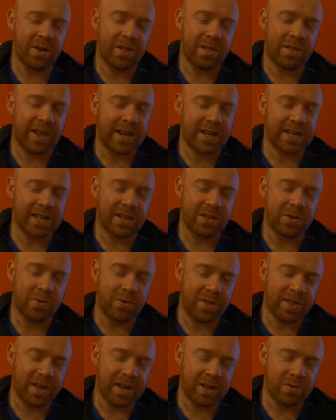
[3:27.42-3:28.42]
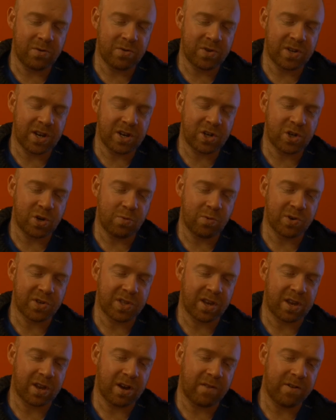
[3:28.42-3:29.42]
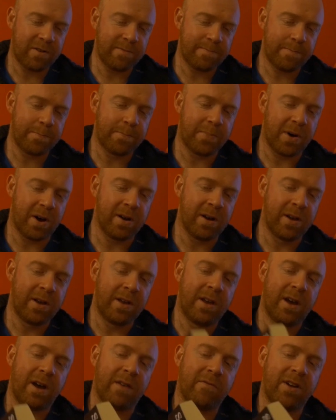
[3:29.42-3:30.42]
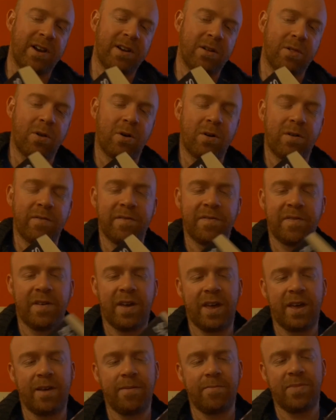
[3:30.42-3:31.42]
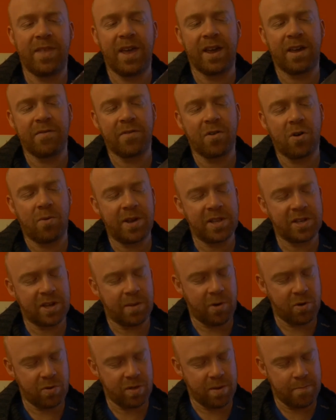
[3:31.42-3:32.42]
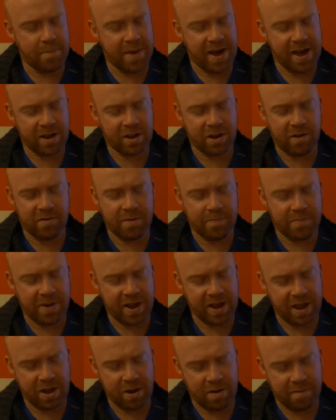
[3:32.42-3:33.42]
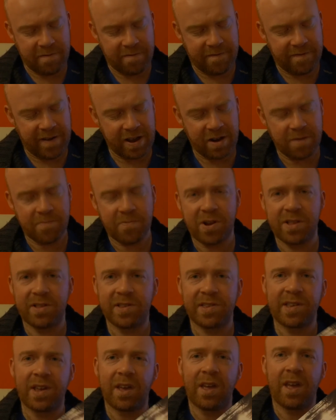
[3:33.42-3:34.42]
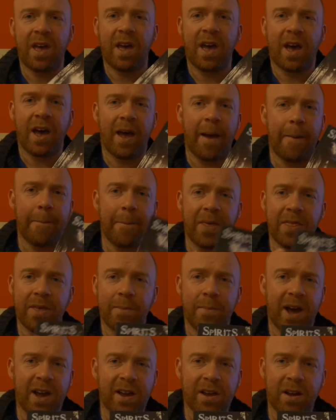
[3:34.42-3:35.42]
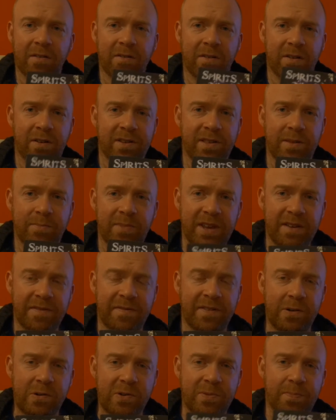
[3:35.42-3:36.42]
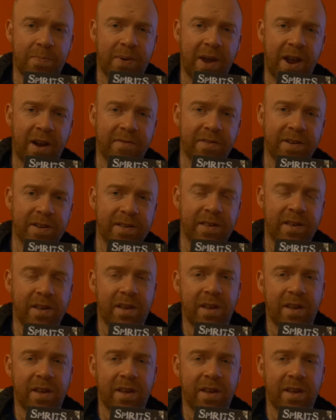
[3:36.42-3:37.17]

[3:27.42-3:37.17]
Like I said, the only thing that was an issue was the cover, but I've read a lot of negative comments about the matte cover picking up fingerprints, but the matte cover to me feels perfect.